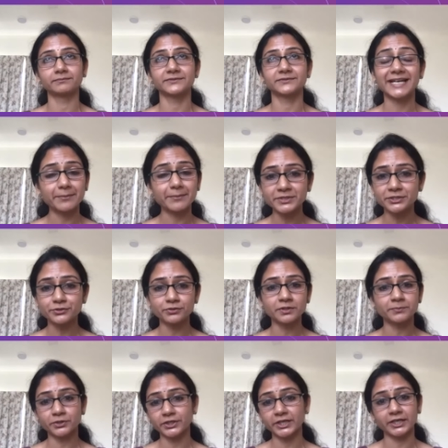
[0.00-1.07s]
tap into
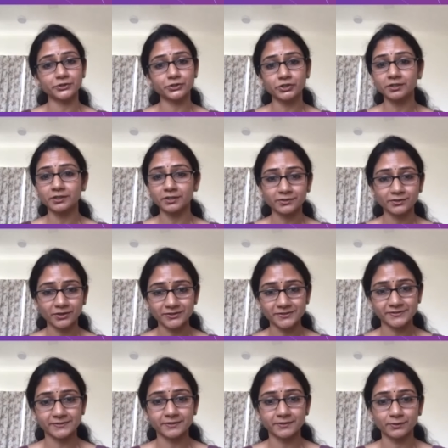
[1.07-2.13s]
the potential
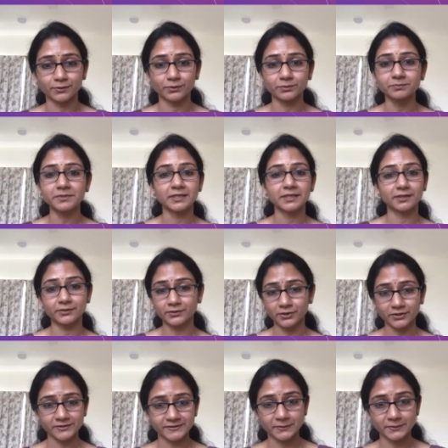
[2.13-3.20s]
across the globe,
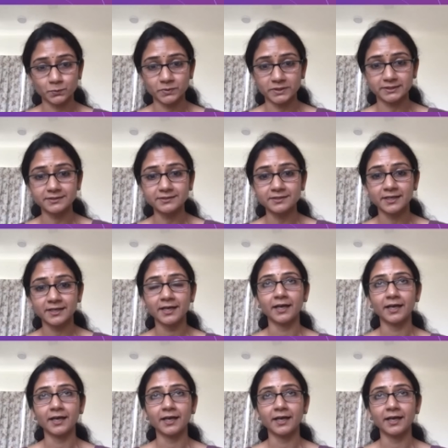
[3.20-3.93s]
across the world.